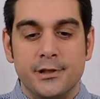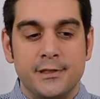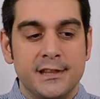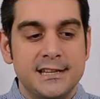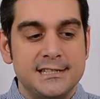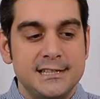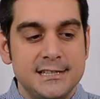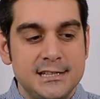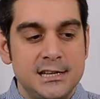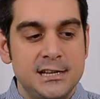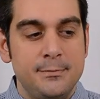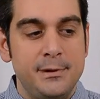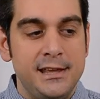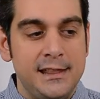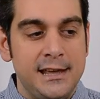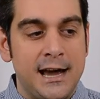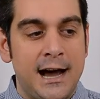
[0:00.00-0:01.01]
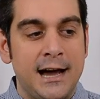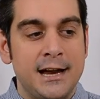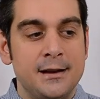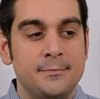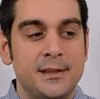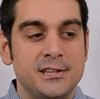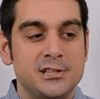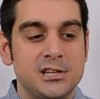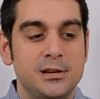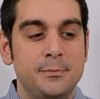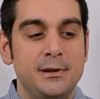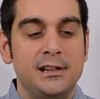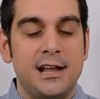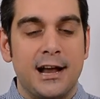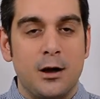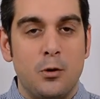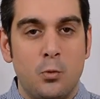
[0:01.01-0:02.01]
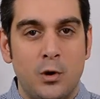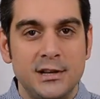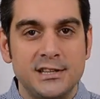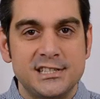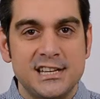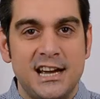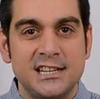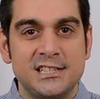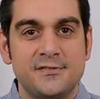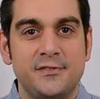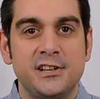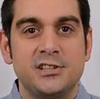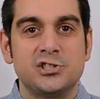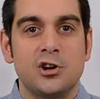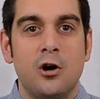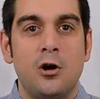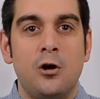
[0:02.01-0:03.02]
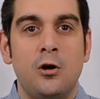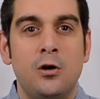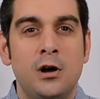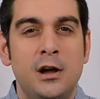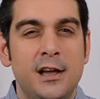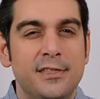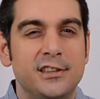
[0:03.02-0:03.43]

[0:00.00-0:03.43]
This is going to be the item that's going to be like a one-size-fits-all,